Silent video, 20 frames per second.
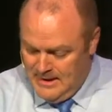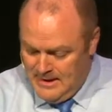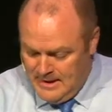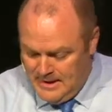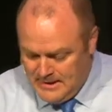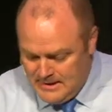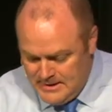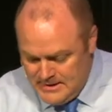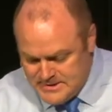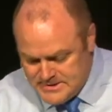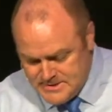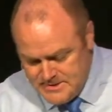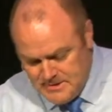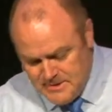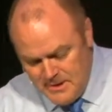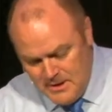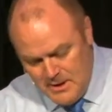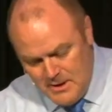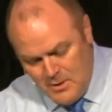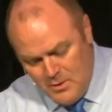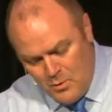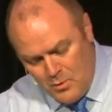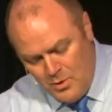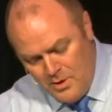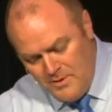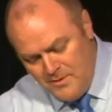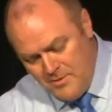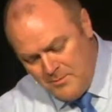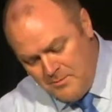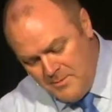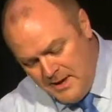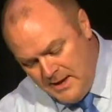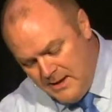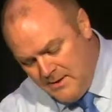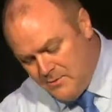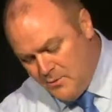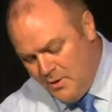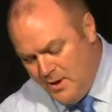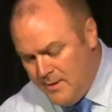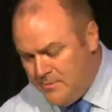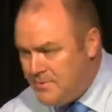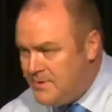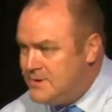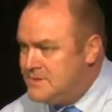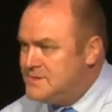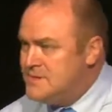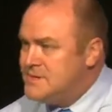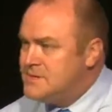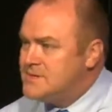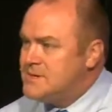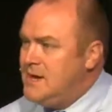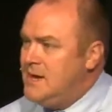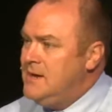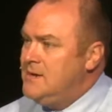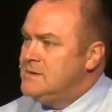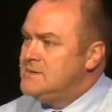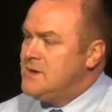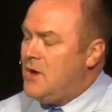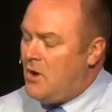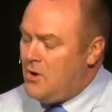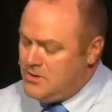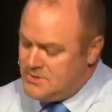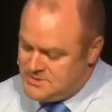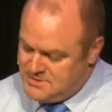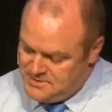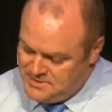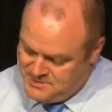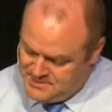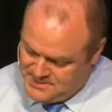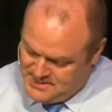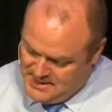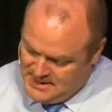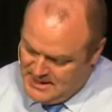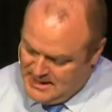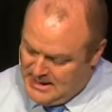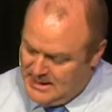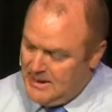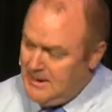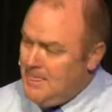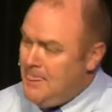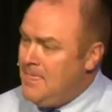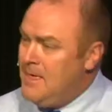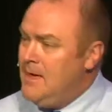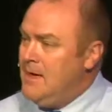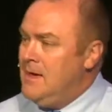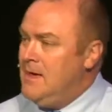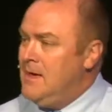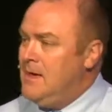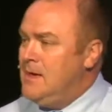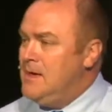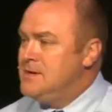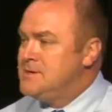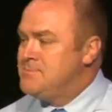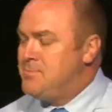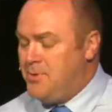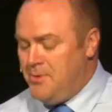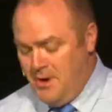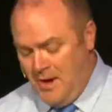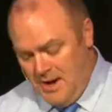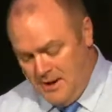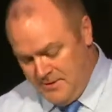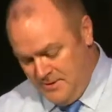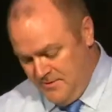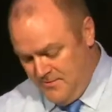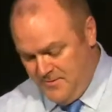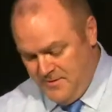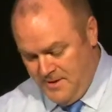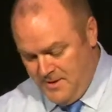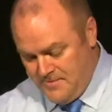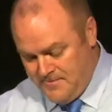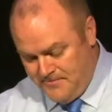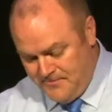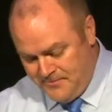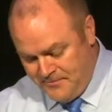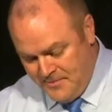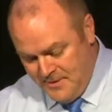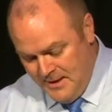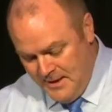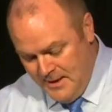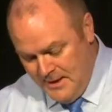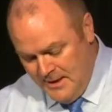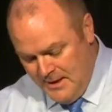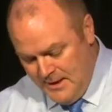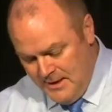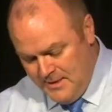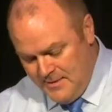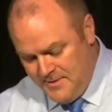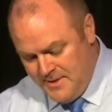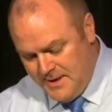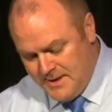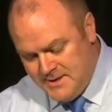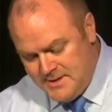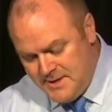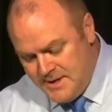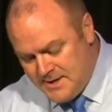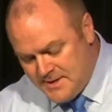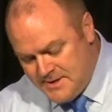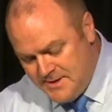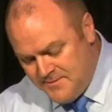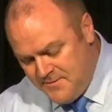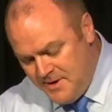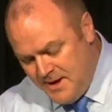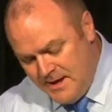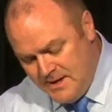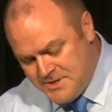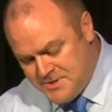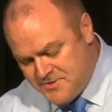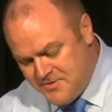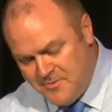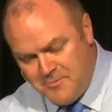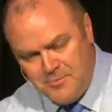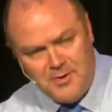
And listen, one of the main weapons in Satan's arsenal today is pornography. The addictive nature of